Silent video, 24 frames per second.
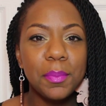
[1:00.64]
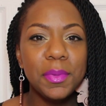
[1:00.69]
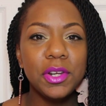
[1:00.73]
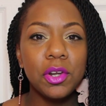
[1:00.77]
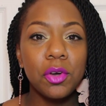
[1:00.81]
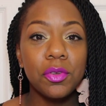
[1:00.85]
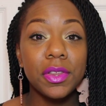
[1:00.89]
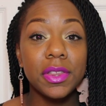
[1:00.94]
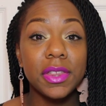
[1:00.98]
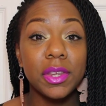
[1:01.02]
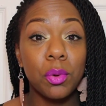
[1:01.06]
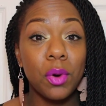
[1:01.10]
me
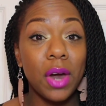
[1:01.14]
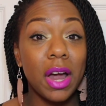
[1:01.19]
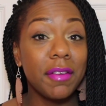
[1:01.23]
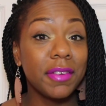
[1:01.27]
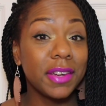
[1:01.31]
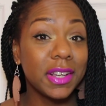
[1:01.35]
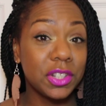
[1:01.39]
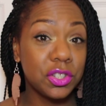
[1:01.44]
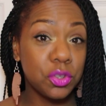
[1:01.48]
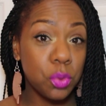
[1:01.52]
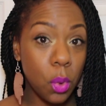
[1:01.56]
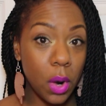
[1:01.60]
know that they were
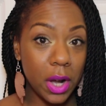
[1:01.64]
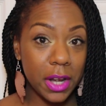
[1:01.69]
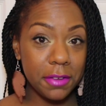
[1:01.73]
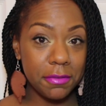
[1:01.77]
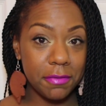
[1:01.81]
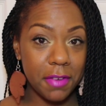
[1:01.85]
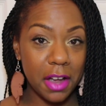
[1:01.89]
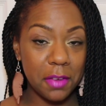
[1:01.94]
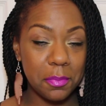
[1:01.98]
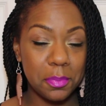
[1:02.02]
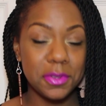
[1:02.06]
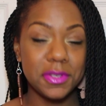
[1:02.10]
having a
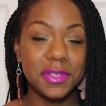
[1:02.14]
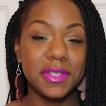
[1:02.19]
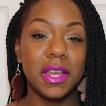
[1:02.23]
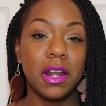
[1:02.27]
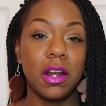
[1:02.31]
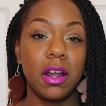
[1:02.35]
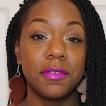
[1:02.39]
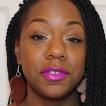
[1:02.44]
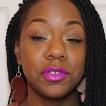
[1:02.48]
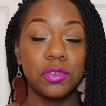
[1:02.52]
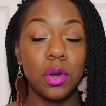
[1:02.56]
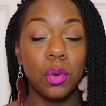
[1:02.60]
25%
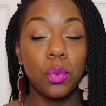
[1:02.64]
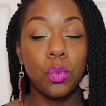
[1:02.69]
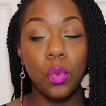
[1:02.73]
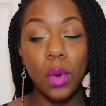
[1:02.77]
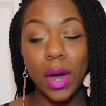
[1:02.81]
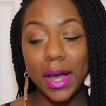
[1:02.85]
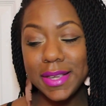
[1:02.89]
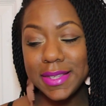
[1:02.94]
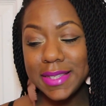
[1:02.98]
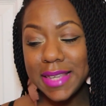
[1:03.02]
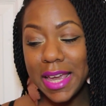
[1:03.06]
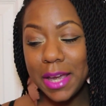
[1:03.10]
off. So I
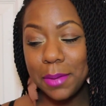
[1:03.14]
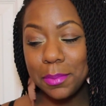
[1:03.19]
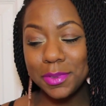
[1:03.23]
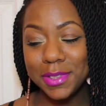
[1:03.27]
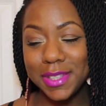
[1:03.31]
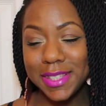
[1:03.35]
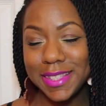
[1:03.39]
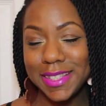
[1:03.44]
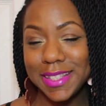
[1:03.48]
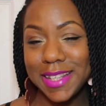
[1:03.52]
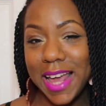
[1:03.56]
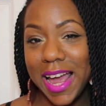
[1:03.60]
was able
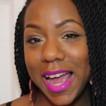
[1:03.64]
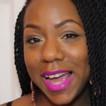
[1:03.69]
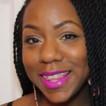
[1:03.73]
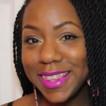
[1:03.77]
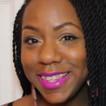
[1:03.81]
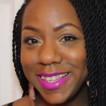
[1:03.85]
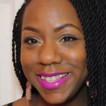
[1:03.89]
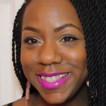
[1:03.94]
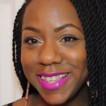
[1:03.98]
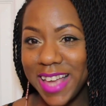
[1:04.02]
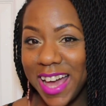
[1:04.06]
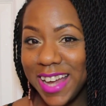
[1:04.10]
to snag
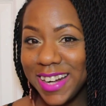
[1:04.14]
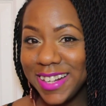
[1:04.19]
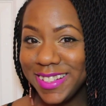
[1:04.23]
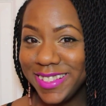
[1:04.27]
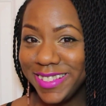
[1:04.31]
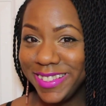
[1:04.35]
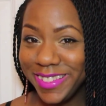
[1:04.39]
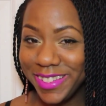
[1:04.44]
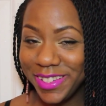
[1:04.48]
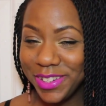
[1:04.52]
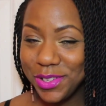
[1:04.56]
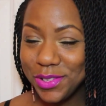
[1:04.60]
these at a
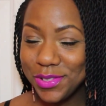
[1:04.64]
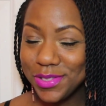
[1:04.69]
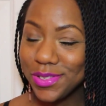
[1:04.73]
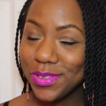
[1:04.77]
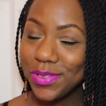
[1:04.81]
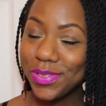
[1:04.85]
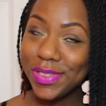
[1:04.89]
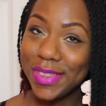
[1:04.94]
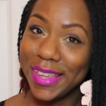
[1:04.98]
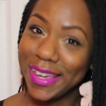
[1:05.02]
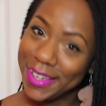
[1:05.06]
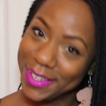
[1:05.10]
deal. So
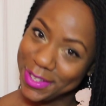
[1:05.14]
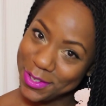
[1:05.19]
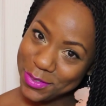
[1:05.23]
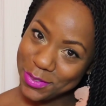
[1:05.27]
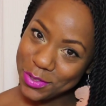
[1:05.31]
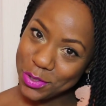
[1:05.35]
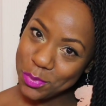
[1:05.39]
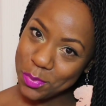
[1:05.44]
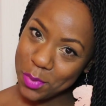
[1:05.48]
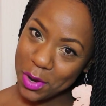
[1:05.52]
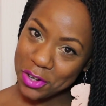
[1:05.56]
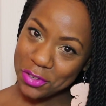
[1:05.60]
thank you
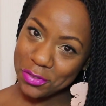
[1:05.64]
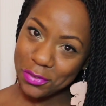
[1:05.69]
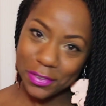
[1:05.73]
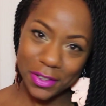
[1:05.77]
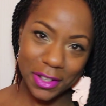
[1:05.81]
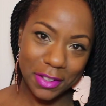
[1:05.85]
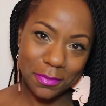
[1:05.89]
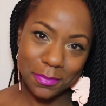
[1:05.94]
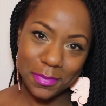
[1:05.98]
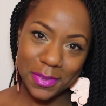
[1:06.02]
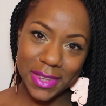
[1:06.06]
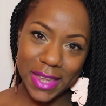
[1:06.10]
so much for
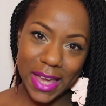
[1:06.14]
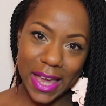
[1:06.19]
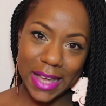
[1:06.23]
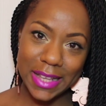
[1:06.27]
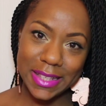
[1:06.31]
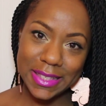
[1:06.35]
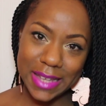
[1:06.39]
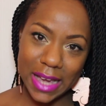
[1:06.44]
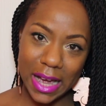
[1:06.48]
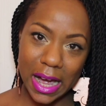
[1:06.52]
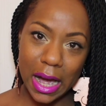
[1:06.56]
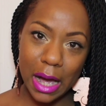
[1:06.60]
giving me the
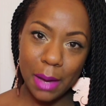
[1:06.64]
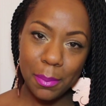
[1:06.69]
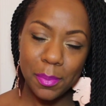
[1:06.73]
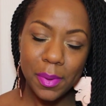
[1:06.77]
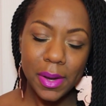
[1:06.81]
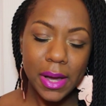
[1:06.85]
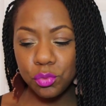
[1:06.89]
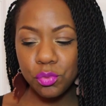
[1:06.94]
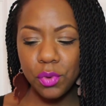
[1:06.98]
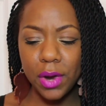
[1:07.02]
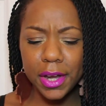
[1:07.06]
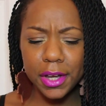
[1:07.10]
heads
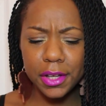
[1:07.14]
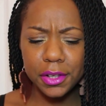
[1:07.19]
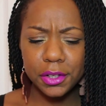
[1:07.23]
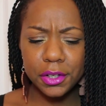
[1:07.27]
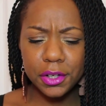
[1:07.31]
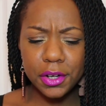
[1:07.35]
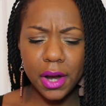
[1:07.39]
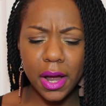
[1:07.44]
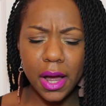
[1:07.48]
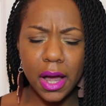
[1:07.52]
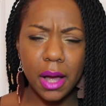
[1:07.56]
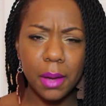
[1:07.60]
up. The
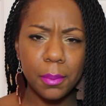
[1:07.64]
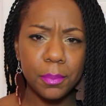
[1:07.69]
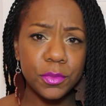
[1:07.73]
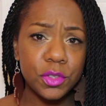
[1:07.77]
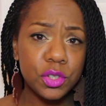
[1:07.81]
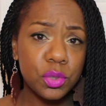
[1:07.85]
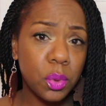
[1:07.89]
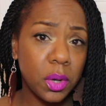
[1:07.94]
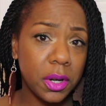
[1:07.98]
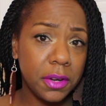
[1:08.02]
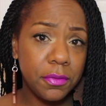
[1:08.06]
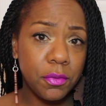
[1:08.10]
regular
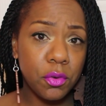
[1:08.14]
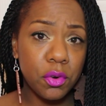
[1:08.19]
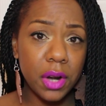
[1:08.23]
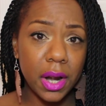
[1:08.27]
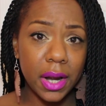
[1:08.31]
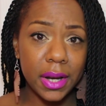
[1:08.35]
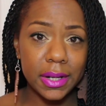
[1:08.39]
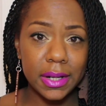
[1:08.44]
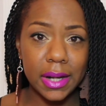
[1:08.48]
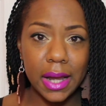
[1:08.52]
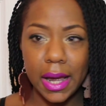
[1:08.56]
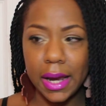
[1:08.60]

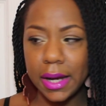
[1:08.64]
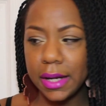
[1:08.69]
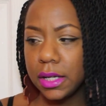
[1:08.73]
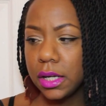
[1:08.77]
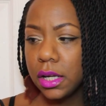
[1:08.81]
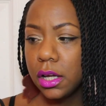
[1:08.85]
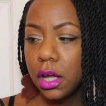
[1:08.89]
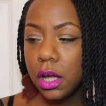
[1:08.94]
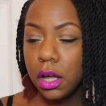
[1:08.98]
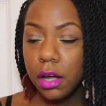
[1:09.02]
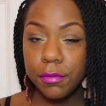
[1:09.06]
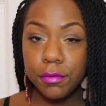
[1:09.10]

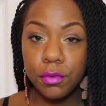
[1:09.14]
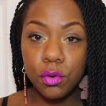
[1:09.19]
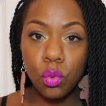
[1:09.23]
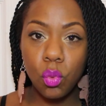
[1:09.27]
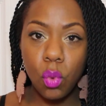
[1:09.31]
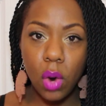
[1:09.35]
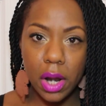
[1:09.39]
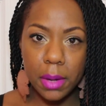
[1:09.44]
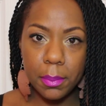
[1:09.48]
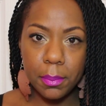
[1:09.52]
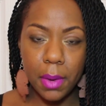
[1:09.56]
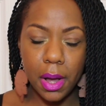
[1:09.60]
$24.99 for
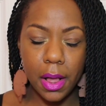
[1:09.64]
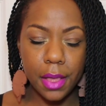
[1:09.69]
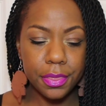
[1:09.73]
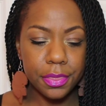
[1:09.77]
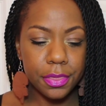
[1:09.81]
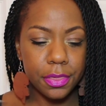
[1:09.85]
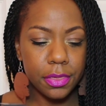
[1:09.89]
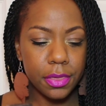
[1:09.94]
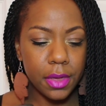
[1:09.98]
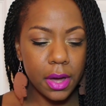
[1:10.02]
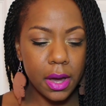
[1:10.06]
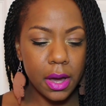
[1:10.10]
1
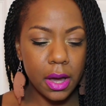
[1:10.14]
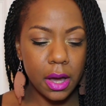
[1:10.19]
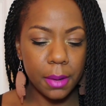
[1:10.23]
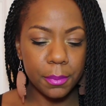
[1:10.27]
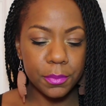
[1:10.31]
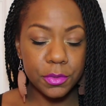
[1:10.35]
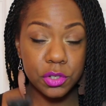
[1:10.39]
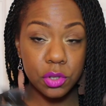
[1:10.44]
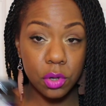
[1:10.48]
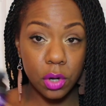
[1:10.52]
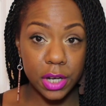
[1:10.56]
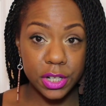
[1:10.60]
month.
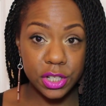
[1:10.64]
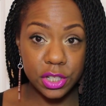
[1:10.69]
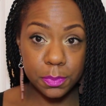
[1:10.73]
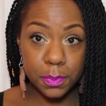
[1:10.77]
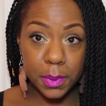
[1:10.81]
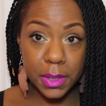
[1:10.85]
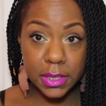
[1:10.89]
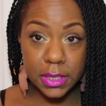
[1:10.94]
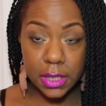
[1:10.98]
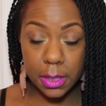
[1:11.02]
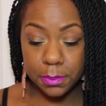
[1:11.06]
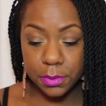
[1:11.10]
So I just
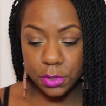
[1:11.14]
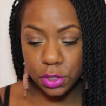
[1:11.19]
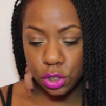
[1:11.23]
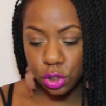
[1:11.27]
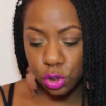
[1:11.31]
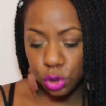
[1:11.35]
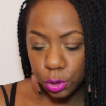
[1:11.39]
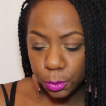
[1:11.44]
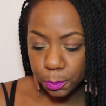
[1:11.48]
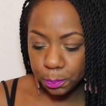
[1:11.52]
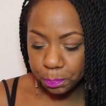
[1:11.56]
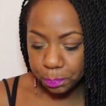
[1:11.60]
picked up
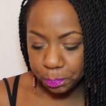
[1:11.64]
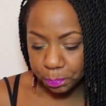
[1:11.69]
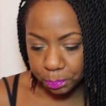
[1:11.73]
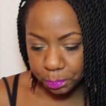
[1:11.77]
2.